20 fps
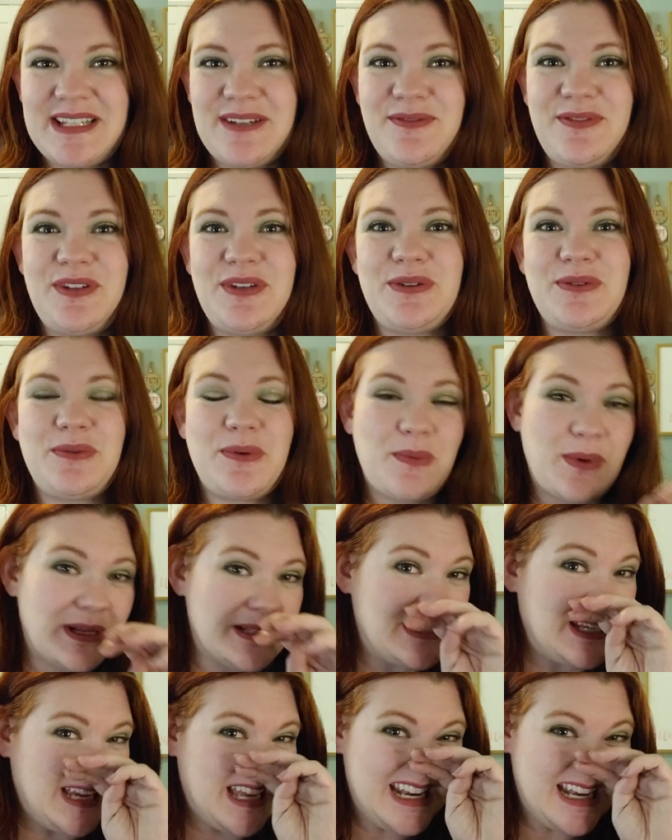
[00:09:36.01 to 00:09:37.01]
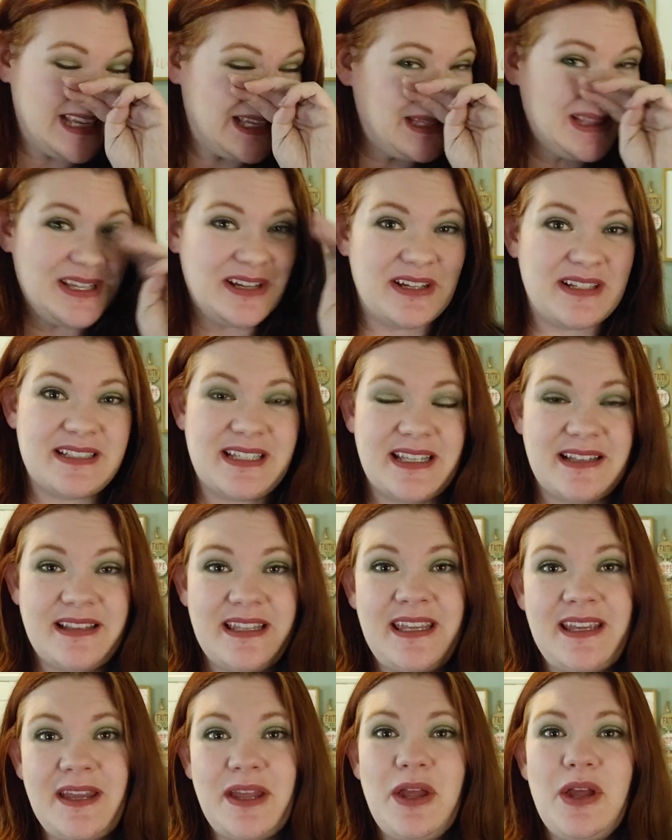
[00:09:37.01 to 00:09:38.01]
If you want to get it, there is a
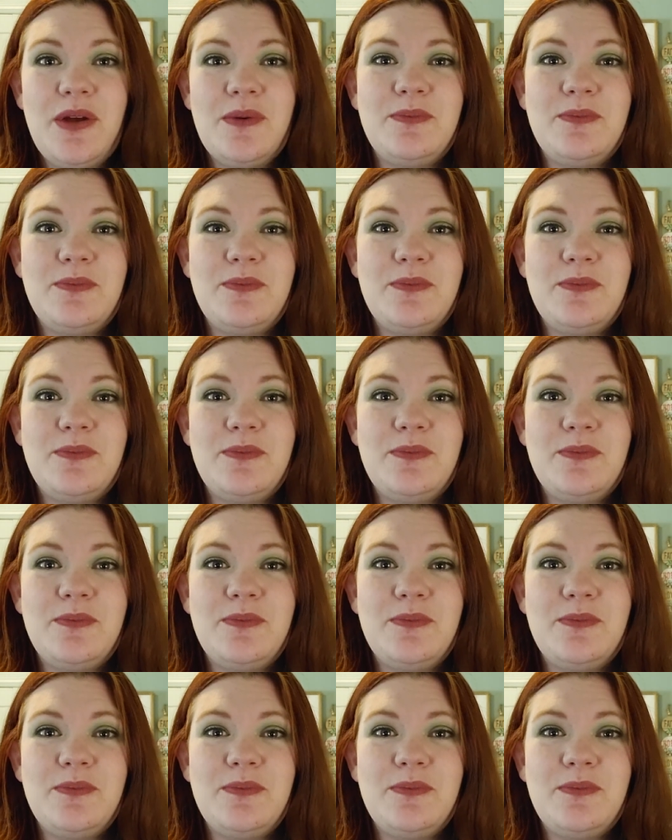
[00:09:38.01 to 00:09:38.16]
link